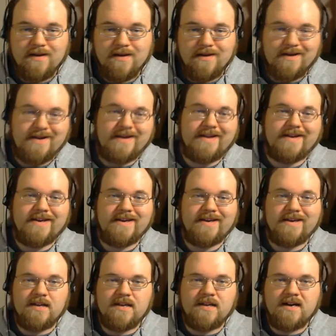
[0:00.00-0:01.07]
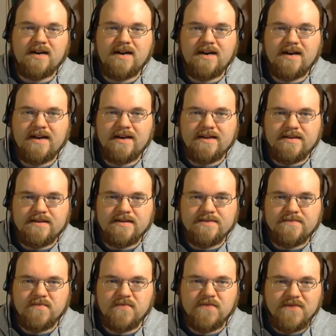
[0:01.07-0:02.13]
Hi again. I
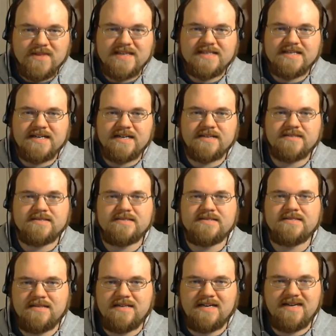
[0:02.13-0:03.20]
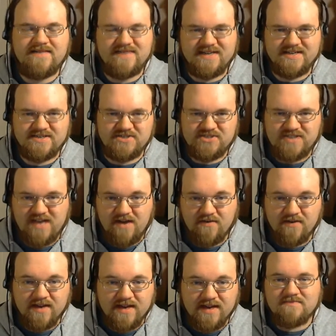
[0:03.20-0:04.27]
am really tired. I haven't taken a shower
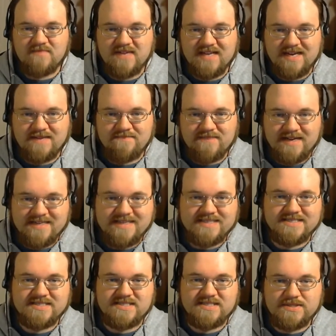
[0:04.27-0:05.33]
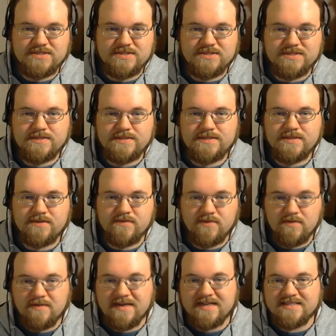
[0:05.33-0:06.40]
yet, but my desk is full of
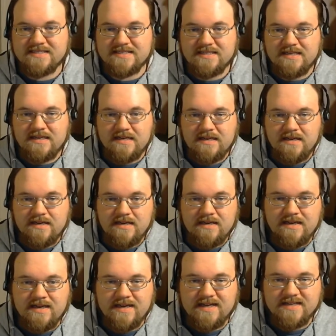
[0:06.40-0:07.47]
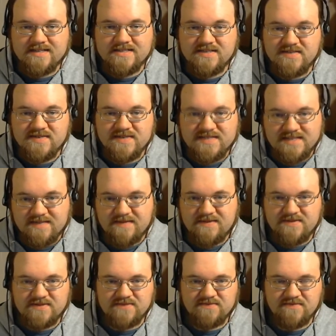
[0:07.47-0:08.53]
robots, and so it's time to do
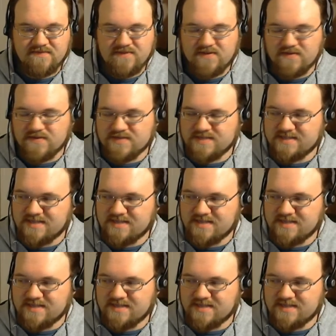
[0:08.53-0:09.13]
some reviews.